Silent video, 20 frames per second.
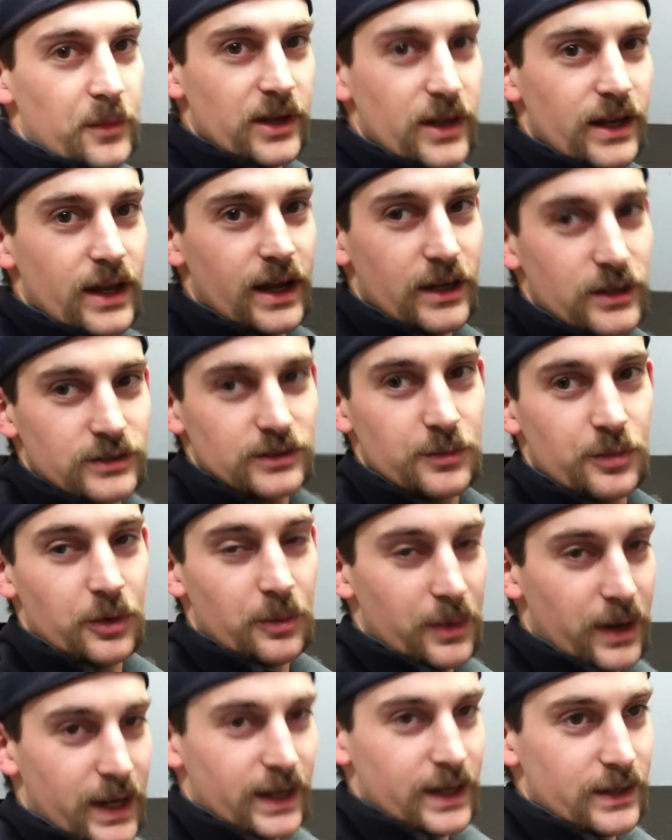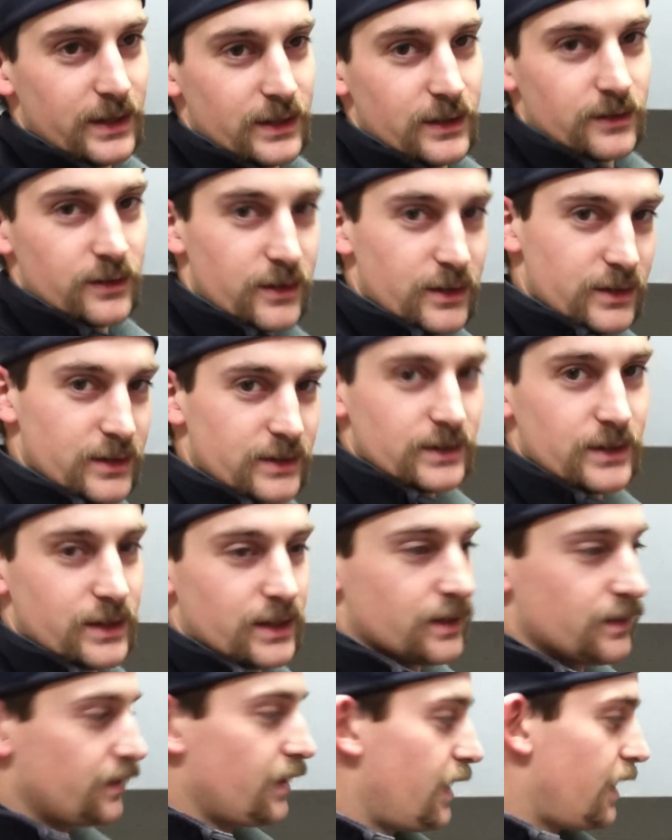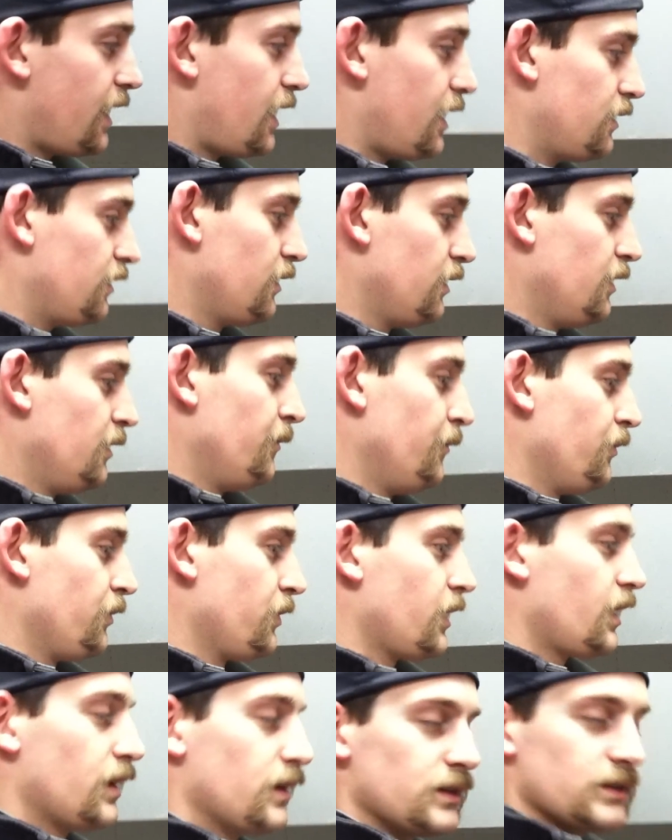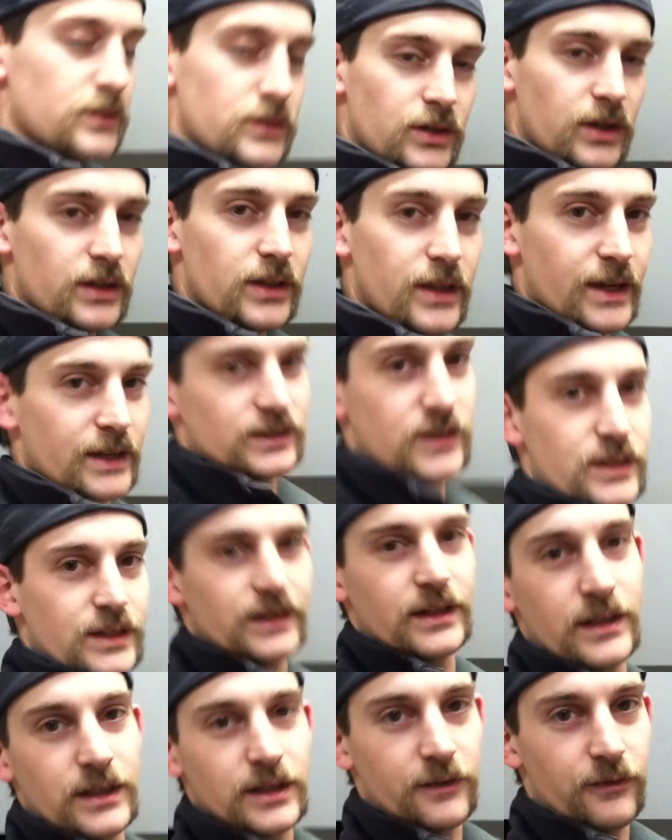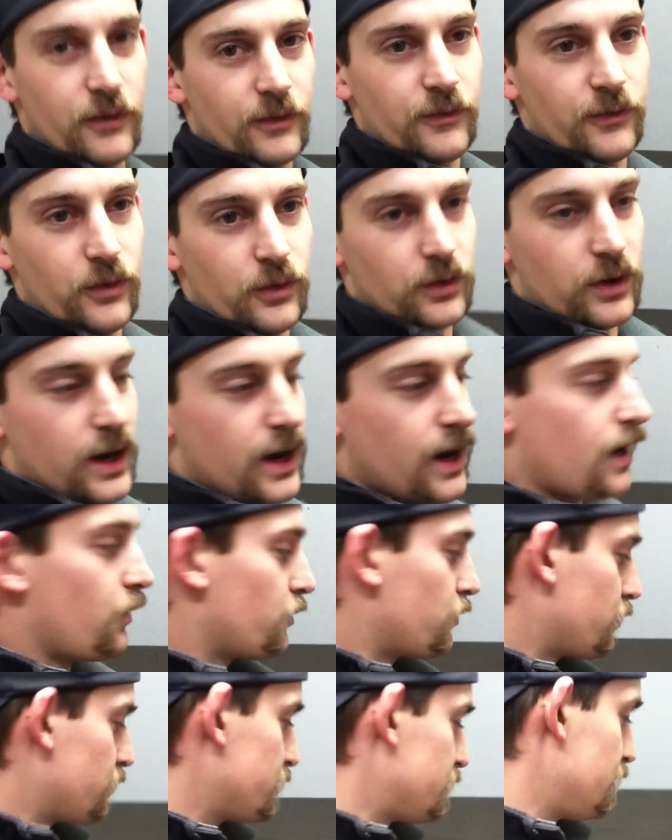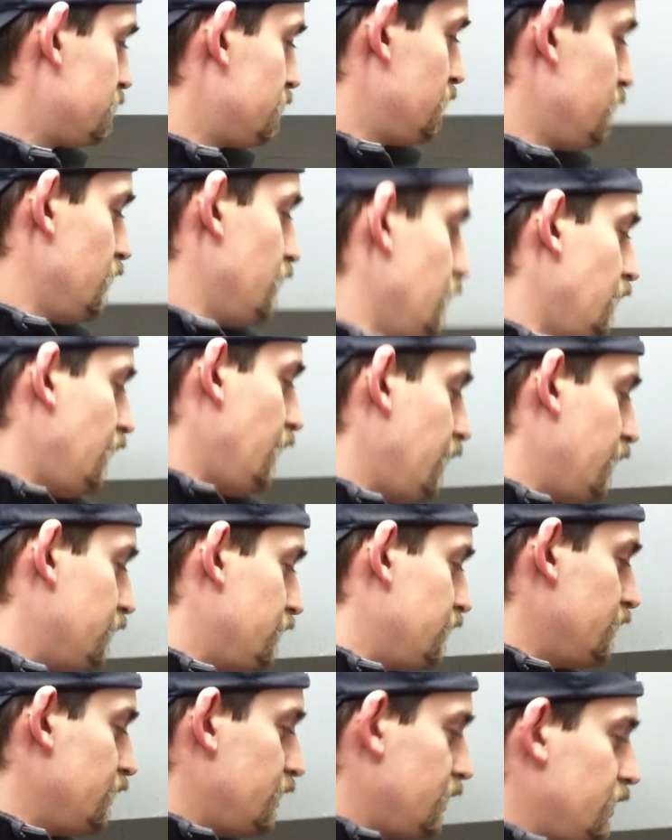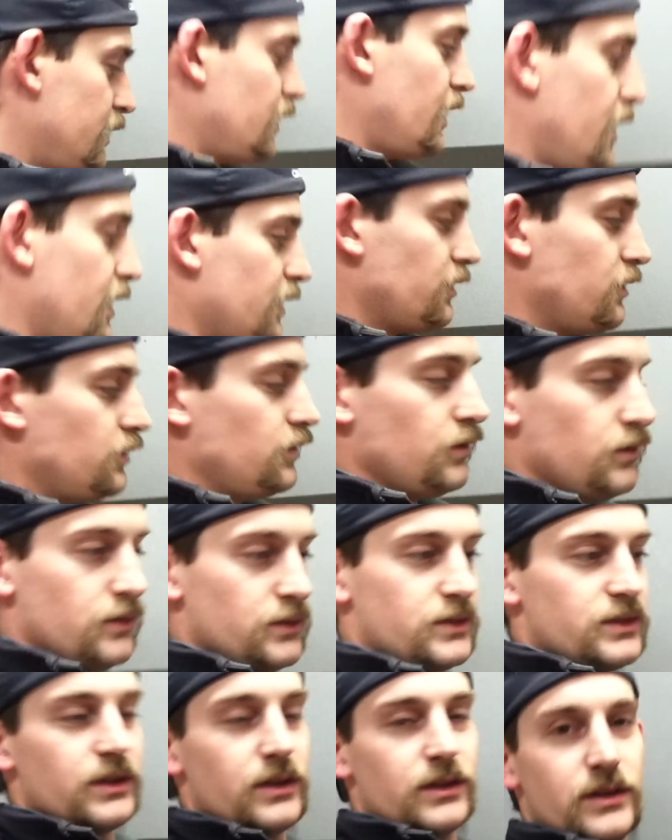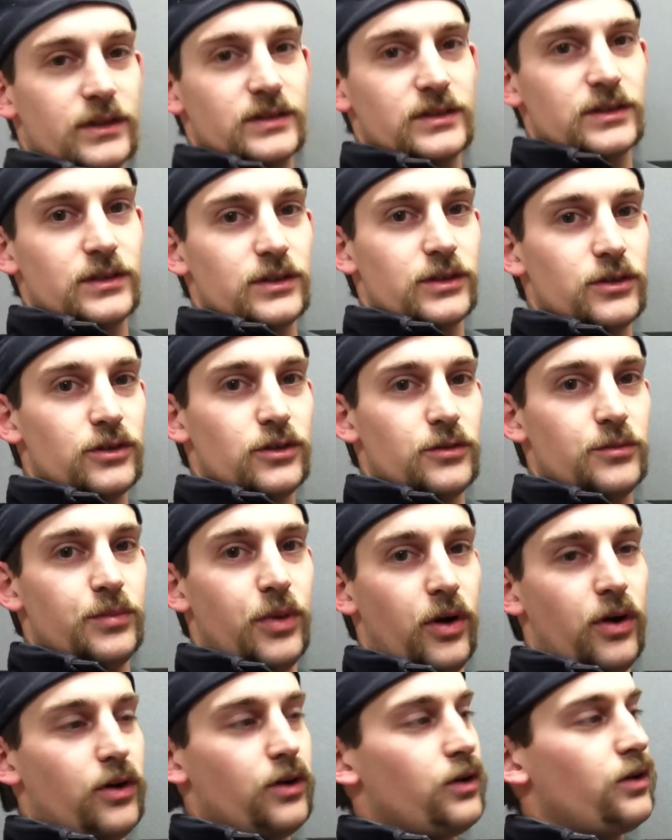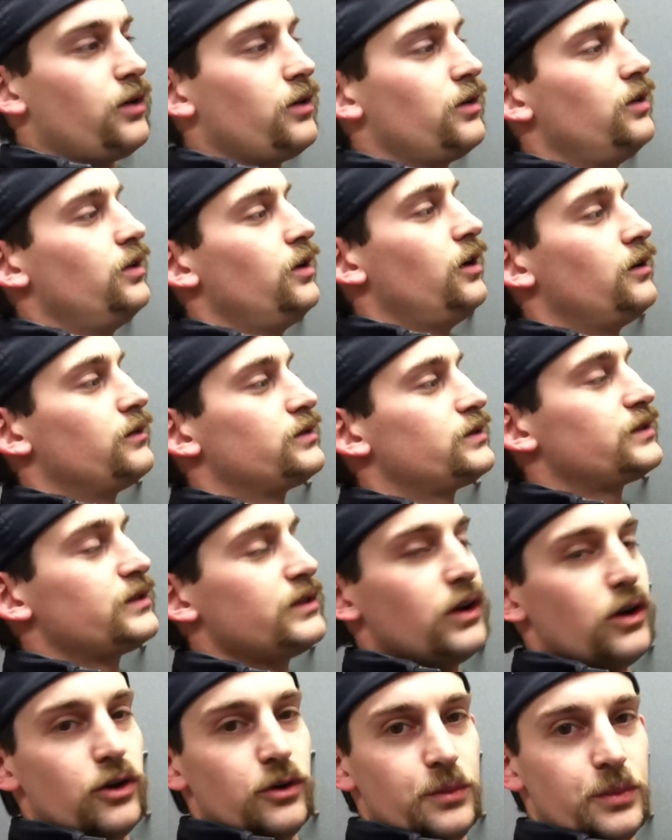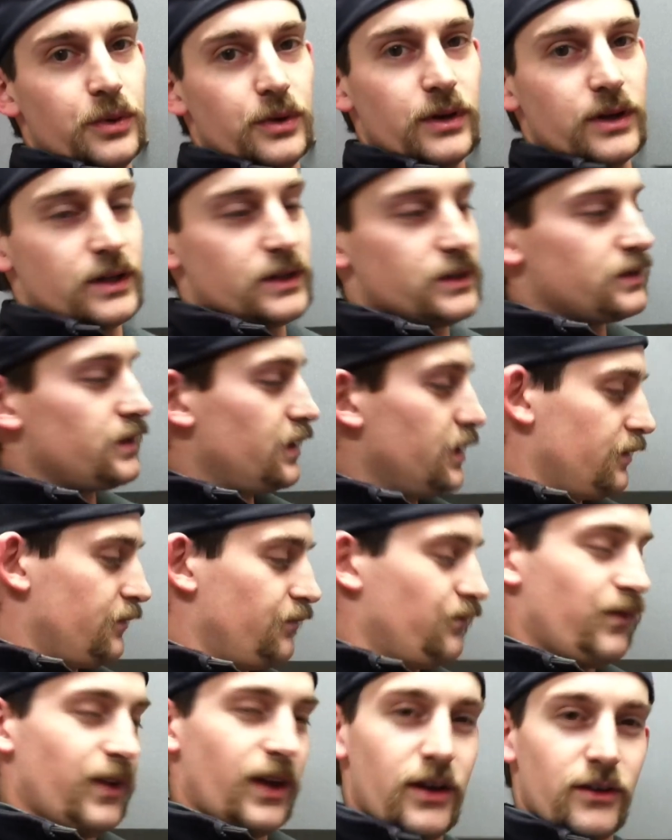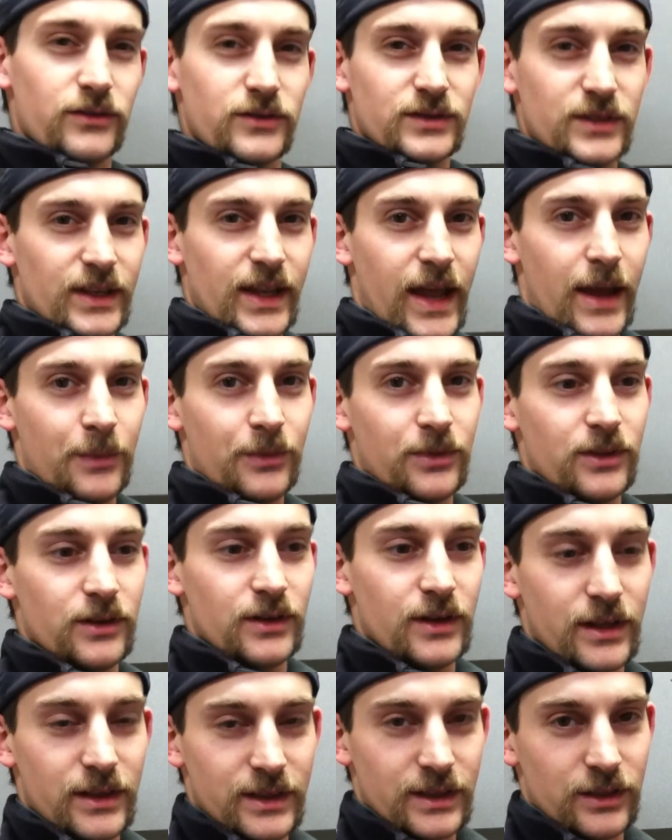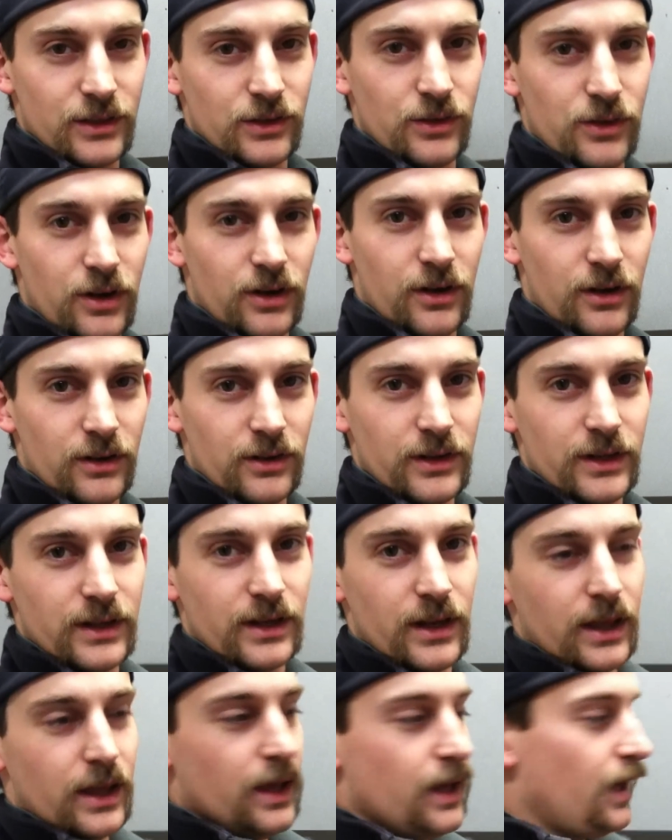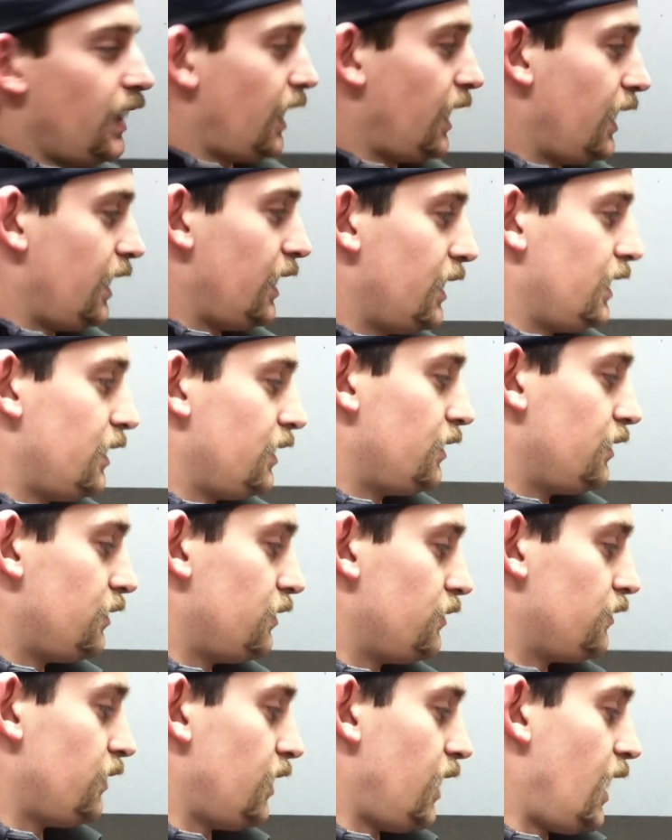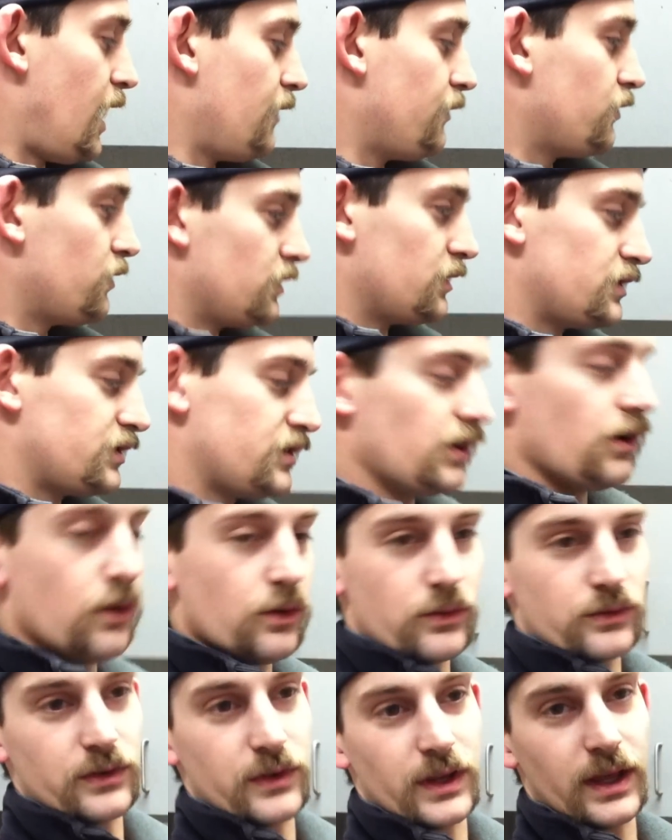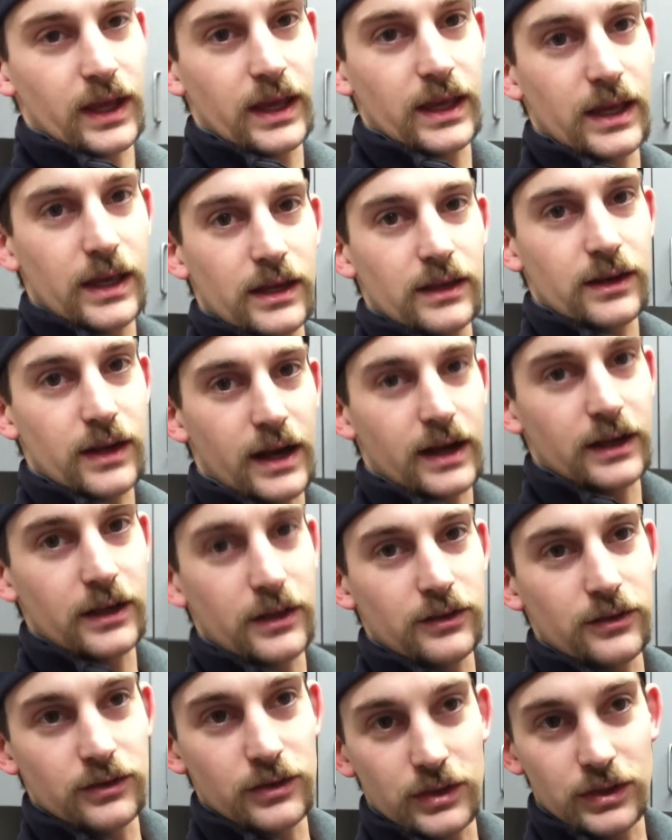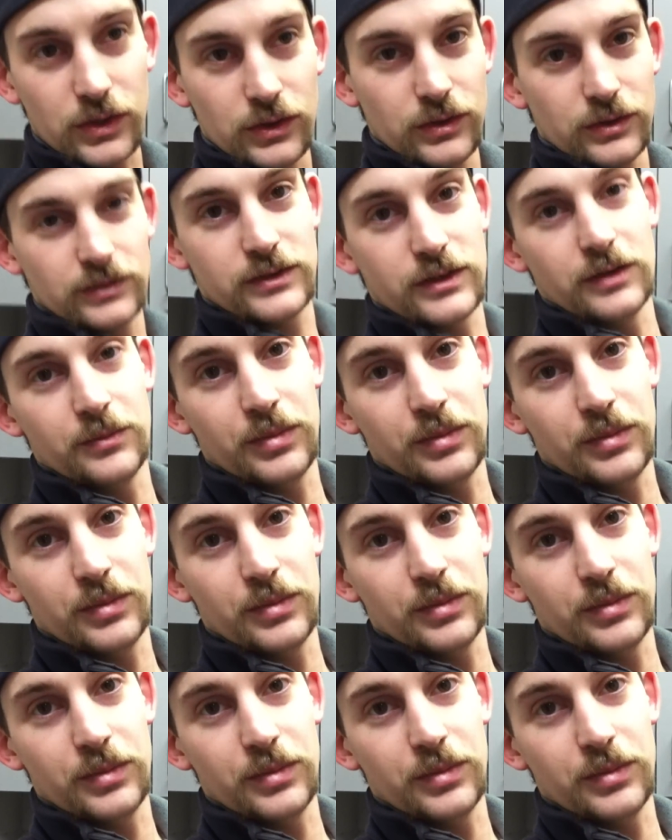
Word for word: for me to actually put my hand in or anything like that. So I let it sit in there for 4 hours, and then I used this little bar of soap. It's like Fels Naptha, I think you call it. And after it soaked, and I used